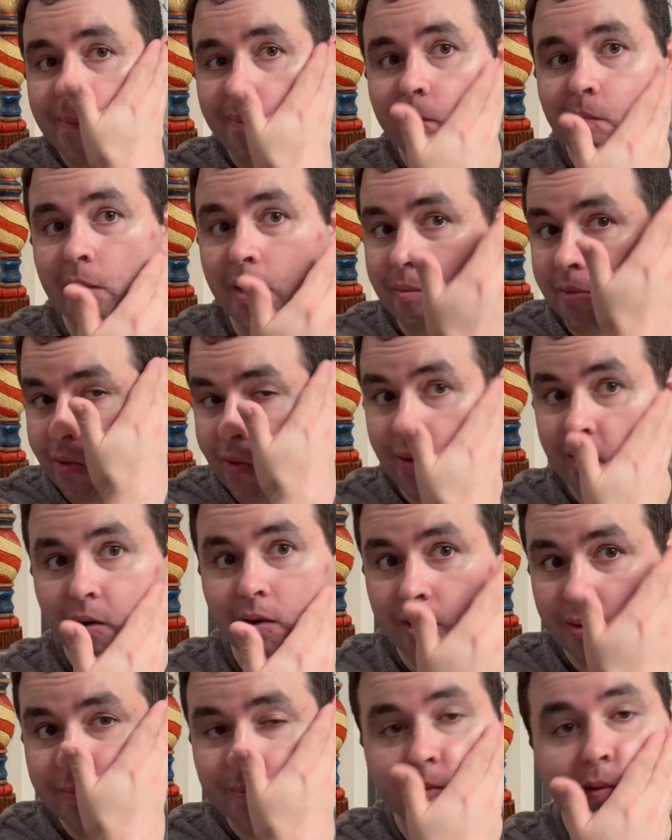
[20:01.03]
maybe
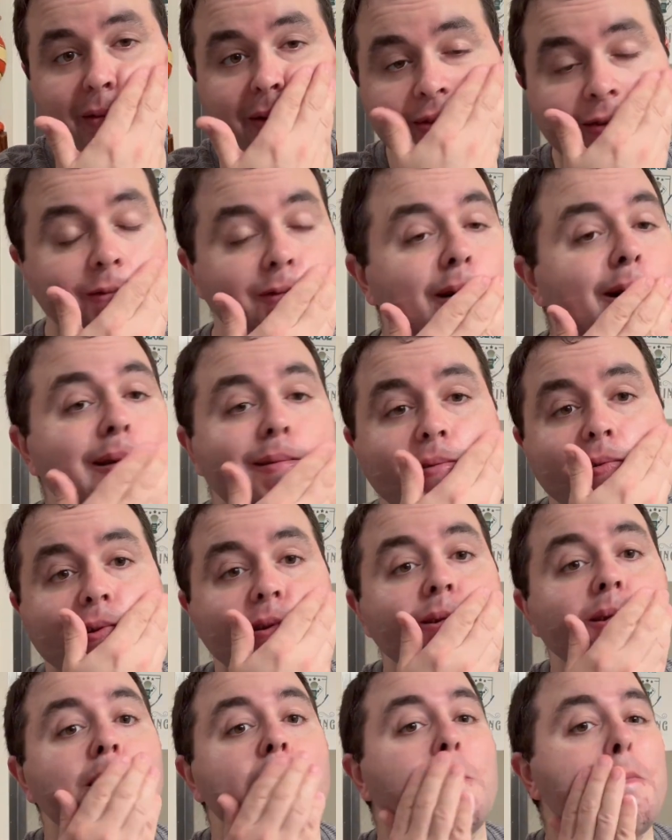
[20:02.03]
longer, maybe it's 5 years
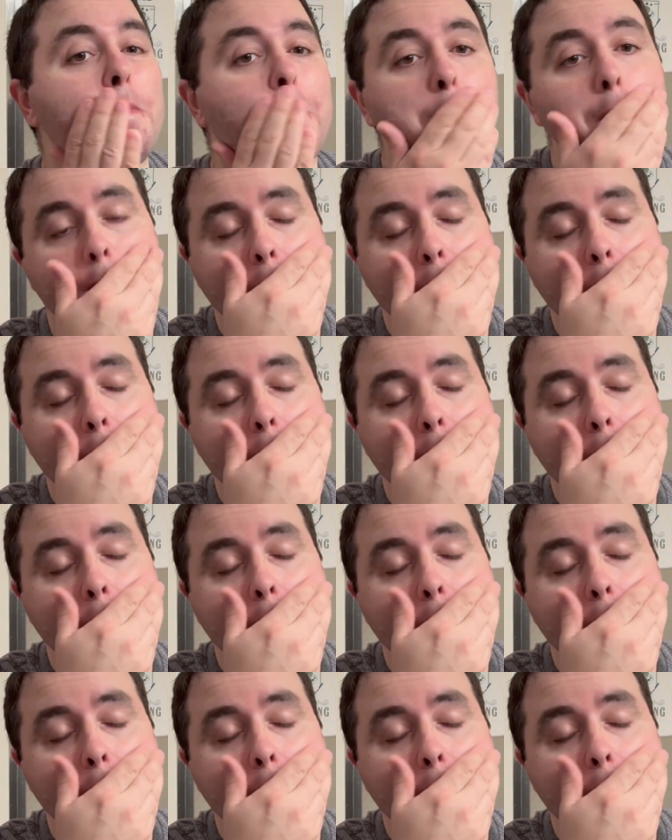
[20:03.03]
ago.